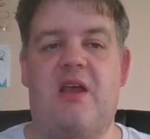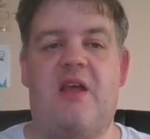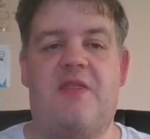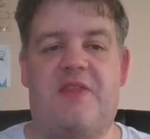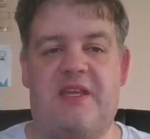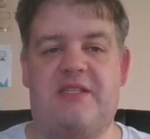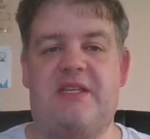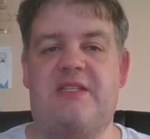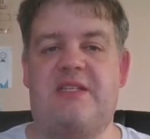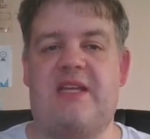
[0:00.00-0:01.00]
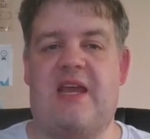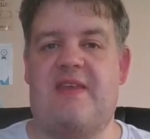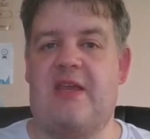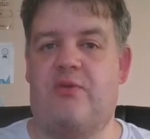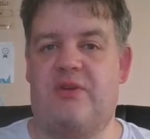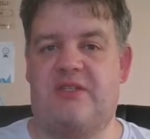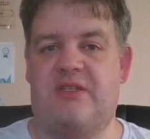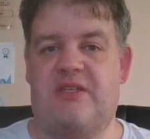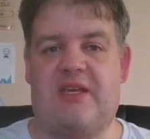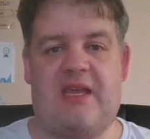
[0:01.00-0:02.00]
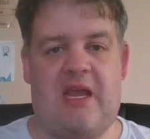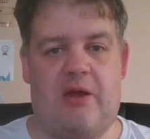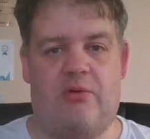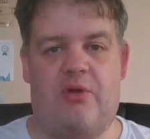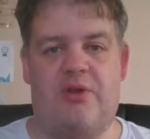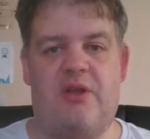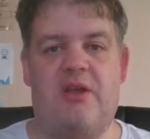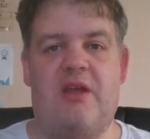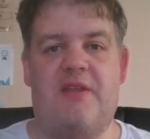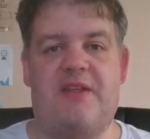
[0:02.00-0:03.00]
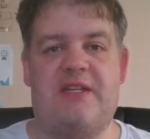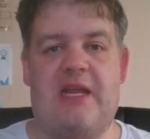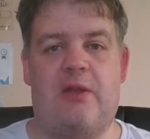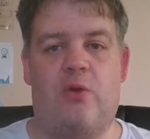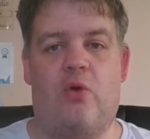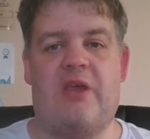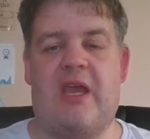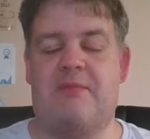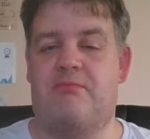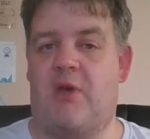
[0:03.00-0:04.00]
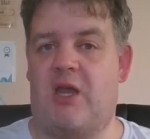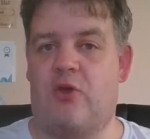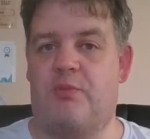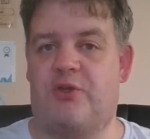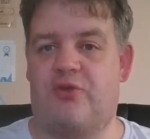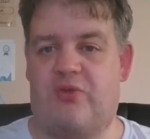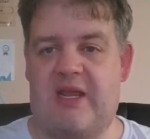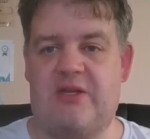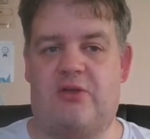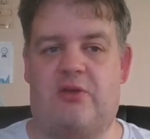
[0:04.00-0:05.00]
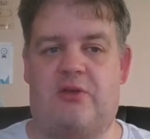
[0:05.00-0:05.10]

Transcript: This is the day they christened the Charon, the day Lorca and Michael betrayed her.